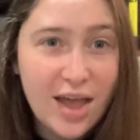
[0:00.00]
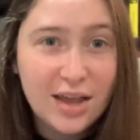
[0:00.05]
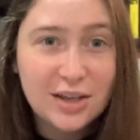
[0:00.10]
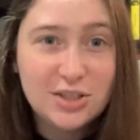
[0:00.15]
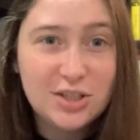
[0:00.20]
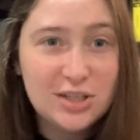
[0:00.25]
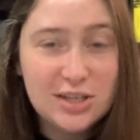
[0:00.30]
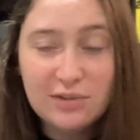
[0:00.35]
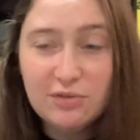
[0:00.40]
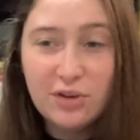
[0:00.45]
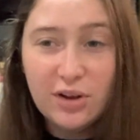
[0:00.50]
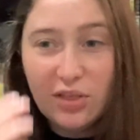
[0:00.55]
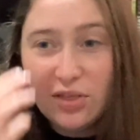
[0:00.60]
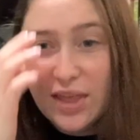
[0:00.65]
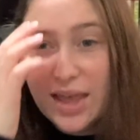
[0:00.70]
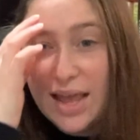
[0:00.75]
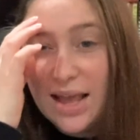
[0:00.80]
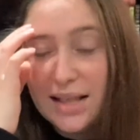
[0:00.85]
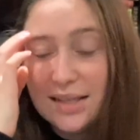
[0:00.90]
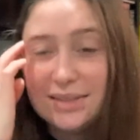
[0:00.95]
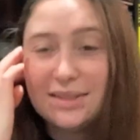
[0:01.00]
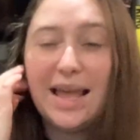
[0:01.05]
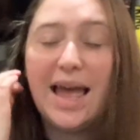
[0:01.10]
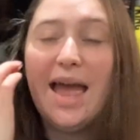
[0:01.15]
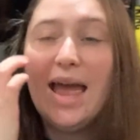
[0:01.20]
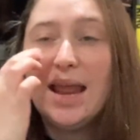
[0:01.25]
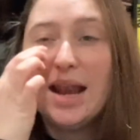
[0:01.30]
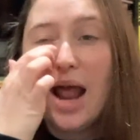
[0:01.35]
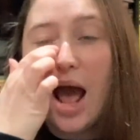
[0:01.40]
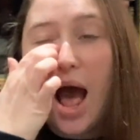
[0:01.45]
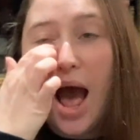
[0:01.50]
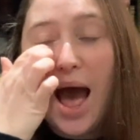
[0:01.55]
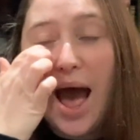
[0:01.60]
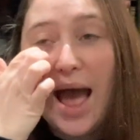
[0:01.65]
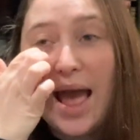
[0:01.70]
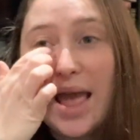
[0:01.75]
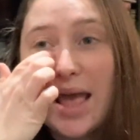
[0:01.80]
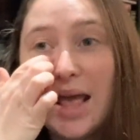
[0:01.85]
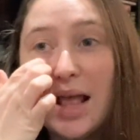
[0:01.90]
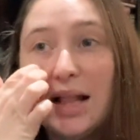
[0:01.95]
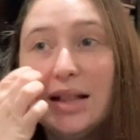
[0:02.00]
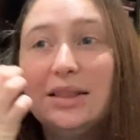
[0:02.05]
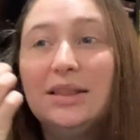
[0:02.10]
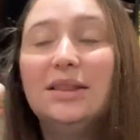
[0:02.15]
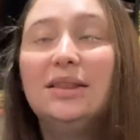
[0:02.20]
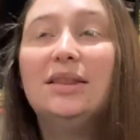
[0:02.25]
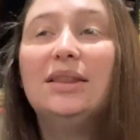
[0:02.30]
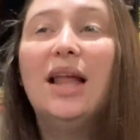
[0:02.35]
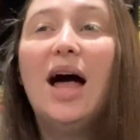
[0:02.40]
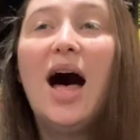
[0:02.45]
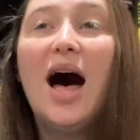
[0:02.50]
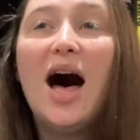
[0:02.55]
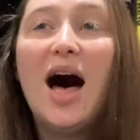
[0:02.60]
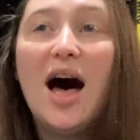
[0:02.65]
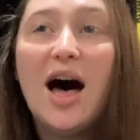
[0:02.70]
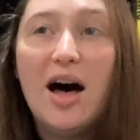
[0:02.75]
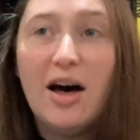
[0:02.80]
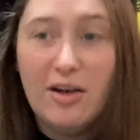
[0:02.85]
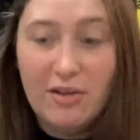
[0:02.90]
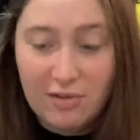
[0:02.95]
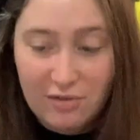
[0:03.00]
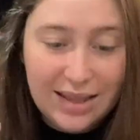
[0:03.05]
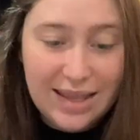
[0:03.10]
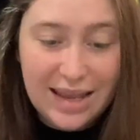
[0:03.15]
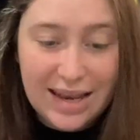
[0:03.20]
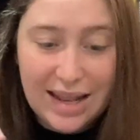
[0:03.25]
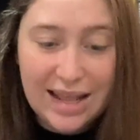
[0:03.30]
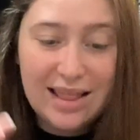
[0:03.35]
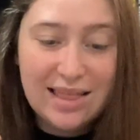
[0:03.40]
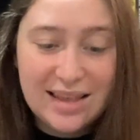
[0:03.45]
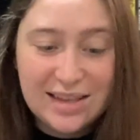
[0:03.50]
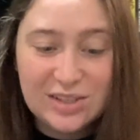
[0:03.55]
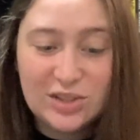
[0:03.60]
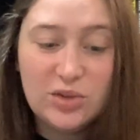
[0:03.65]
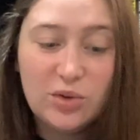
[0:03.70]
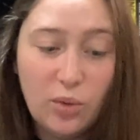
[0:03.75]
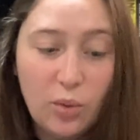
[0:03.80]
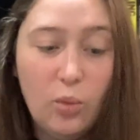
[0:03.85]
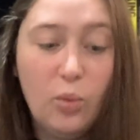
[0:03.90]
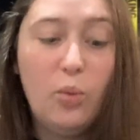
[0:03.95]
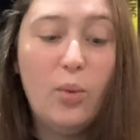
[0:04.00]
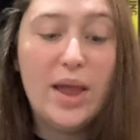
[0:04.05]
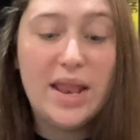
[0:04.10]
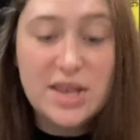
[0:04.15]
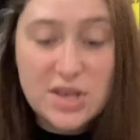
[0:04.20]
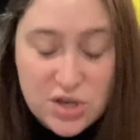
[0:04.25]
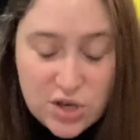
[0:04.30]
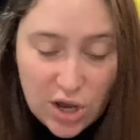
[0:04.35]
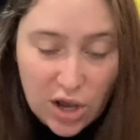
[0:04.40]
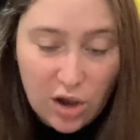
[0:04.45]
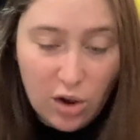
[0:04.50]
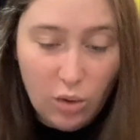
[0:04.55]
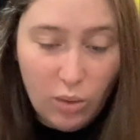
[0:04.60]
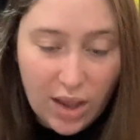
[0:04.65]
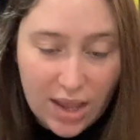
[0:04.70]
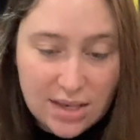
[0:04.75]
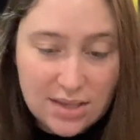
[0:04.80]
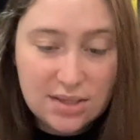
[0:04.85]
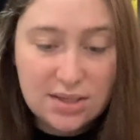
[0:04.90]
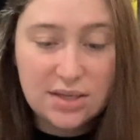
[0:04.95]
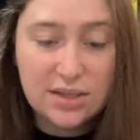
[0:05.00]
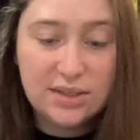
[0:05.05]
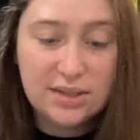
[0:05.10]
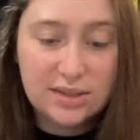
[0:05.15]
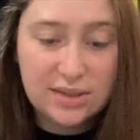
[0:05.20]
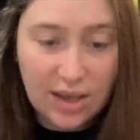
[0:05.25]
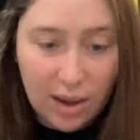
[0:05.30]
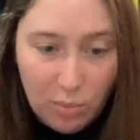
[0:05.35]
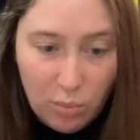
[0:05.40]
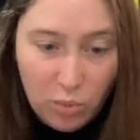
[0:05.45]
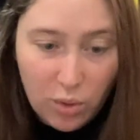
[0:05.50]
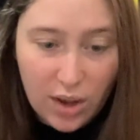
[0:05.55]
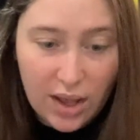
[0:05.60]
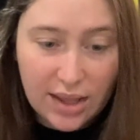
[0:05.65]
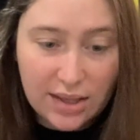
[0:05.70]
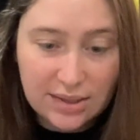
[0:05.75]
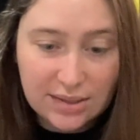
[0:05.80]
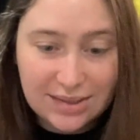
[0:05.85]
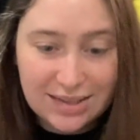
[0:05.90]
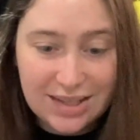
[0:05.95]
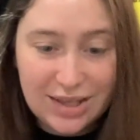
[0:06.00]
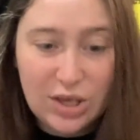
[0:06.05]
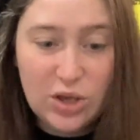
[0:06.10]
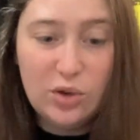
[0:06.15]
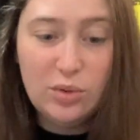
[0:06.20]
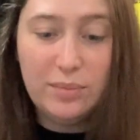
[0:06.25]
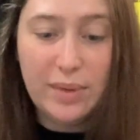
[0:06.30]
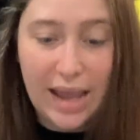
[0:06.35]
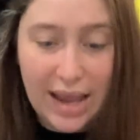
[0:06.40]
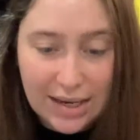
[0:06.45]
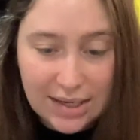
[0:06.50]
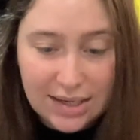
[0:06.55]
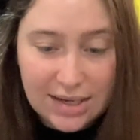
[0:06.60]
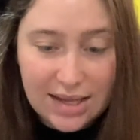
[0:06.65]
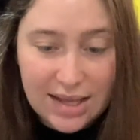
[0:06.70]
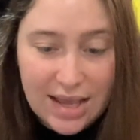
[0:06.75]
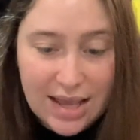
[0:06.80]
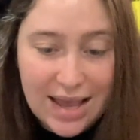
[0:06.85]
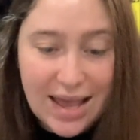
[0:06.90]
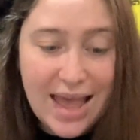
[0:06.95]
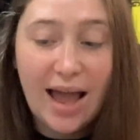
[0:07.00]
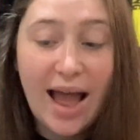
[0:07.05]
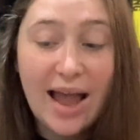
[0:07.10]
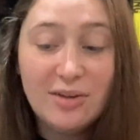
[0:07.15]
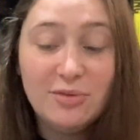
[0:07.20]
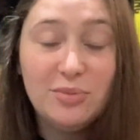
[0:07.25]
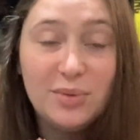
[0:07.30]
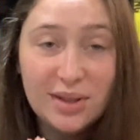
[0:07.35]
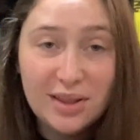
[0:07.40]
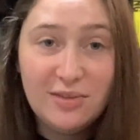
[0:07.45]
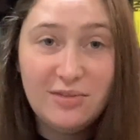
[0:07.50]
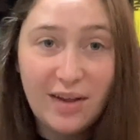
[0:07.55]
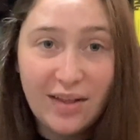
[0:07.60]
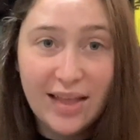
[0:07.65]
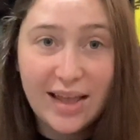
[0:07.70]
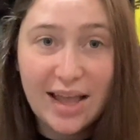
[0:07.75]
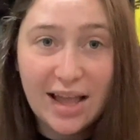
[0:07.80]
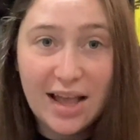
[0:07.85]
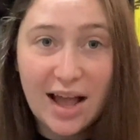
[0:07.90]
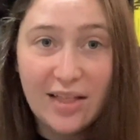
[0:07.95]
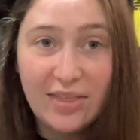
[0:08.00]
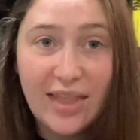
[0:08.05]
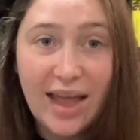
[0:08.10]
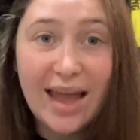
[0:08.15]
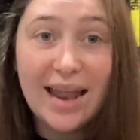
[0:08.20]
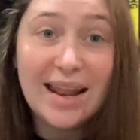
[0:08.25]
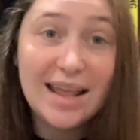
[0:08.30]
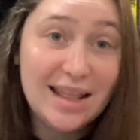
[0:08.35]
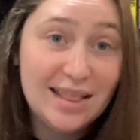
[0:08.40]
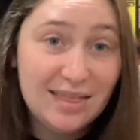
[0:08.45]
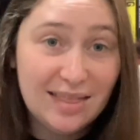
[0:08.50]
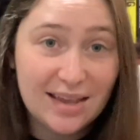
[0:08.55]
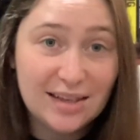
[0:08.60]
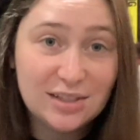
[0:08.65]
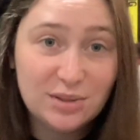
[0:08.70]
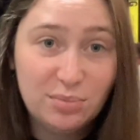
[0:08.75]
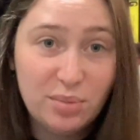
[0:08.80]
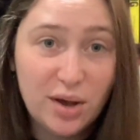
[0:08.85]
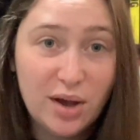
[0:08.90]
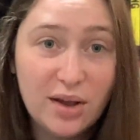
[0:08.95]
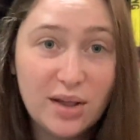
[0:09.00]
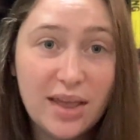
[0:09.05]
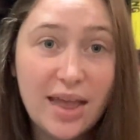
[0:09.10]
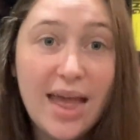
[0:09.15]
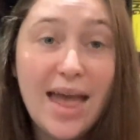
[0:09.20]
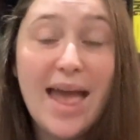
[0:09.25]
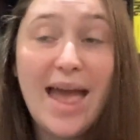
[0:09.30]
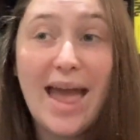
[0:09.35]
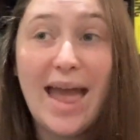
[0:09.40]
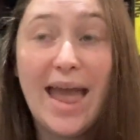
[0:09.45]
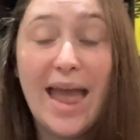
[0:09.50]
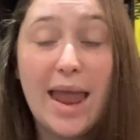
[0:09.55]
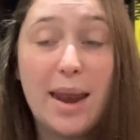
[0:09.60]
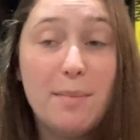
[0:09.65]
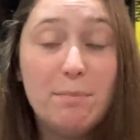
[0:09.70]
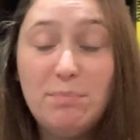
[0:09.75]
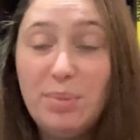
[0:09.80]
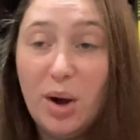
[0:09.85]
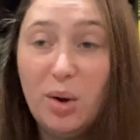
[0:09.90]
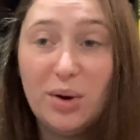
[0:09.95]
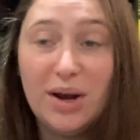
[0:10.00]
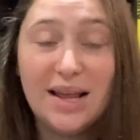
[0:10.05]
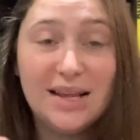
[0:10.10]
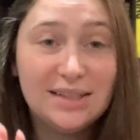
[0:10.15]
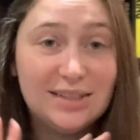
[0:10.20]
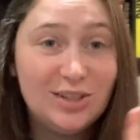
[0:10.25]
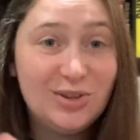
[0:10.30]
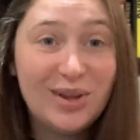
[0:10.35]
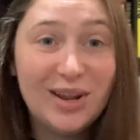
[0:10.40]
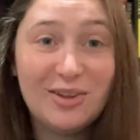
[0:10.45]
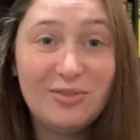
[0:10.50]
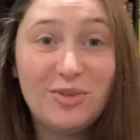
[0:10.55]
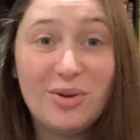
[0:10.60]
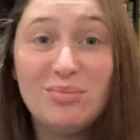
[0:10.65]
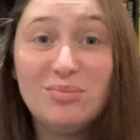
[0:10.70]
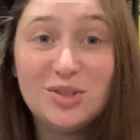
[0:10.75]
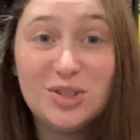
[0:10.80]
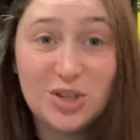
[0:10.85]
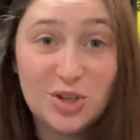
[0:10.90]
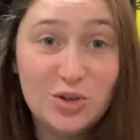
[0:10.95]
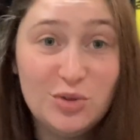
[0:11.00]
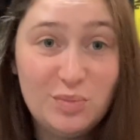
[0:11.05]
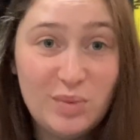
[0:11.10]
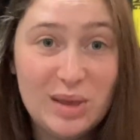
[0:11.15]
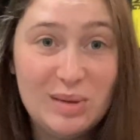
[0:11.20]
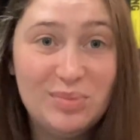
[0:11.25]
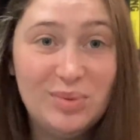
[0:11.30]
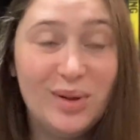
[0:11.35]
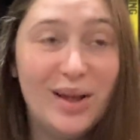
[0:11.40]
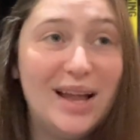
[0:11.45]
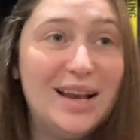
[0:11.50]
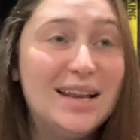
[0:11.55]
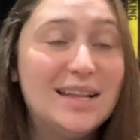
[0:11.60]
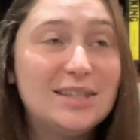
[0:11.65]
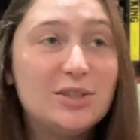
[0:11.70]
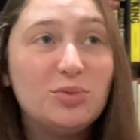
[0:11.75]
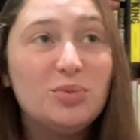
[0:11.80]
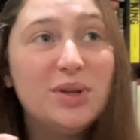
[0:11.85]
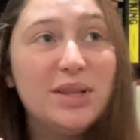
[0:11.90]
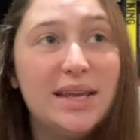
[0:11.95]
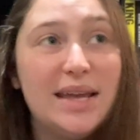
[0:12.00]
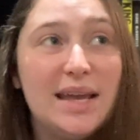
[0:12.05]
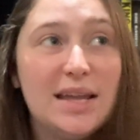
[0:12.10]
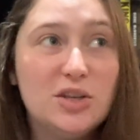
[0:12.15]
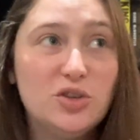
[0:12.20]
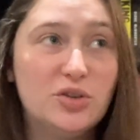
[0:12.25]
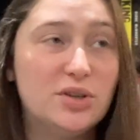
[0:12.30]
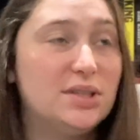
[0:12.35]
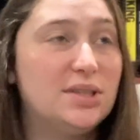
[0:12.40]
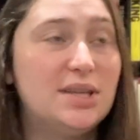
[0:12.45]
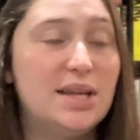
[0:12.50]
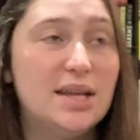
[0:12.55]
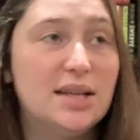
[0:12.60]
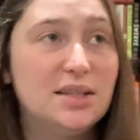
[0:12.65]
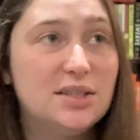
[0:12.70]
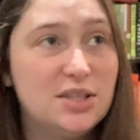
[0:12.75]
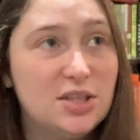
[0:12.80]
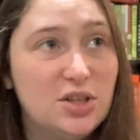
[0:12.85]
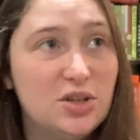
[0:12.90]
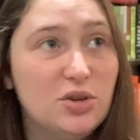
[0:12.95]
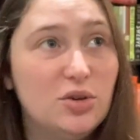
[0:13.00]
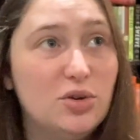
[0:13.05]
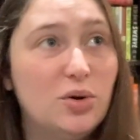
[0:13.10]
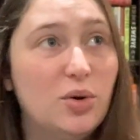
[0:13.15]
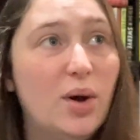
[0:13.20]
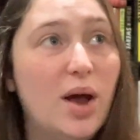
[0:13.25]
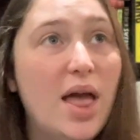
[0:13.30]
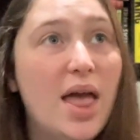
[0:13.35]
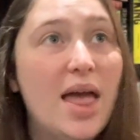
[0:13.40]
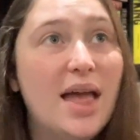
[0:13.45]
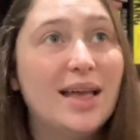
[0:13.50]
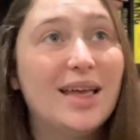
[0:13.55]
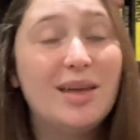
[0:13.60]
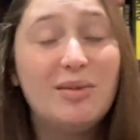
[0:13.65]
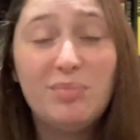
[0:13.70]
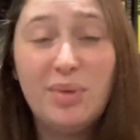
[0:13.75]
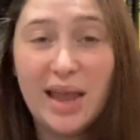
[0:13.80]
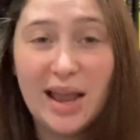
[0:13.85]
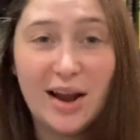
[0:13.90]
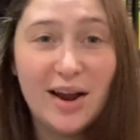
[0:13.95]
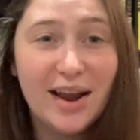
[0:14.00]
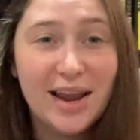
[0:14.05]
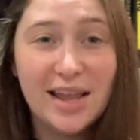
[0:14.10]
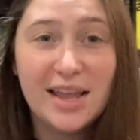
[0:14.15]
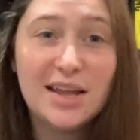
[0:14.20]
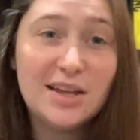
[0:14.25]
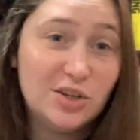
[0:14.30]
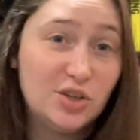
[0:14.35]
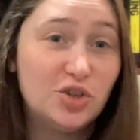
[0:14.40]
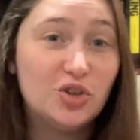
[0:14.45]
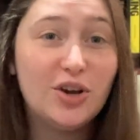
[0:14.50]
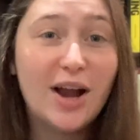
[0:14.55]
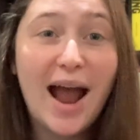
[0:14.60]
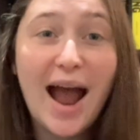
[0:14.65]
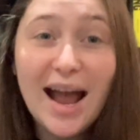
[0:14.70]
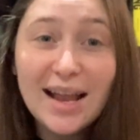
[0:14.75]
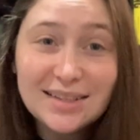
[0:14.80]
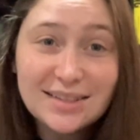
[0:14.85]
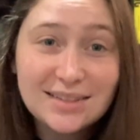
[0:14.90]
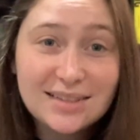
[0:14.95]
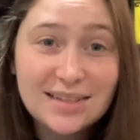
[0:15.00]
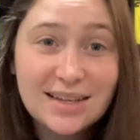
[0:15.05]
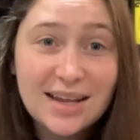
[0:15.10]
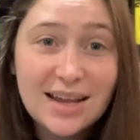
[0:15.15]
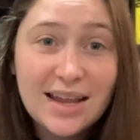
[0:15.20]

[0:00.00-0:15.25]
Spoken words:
to different things. And I love getting this window into someone's humanity. I really felt like I got that in this book. And bonus, you get it from two people. And it's really interesting to compare and contrast